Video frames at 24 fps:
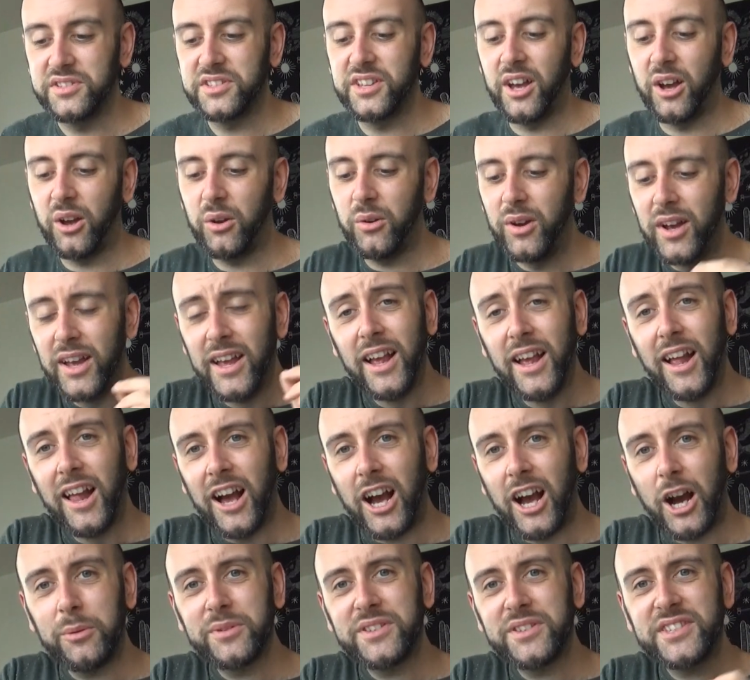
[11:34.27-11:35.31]
So
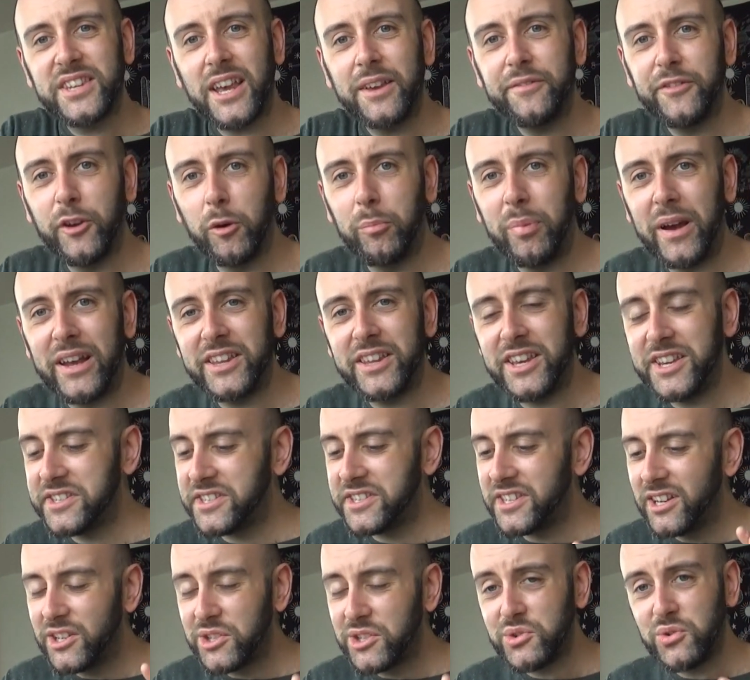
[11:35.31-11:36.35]
I would save your
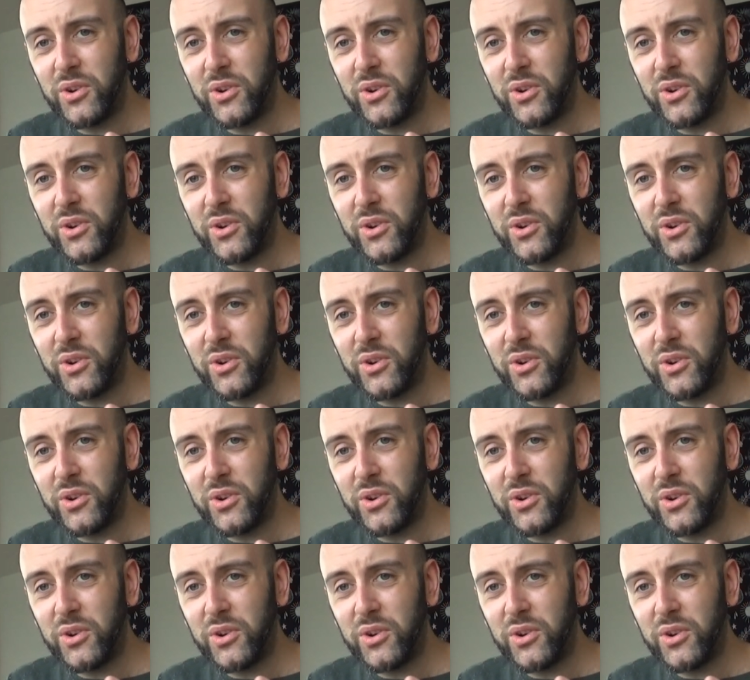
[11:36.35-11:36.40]
pennies,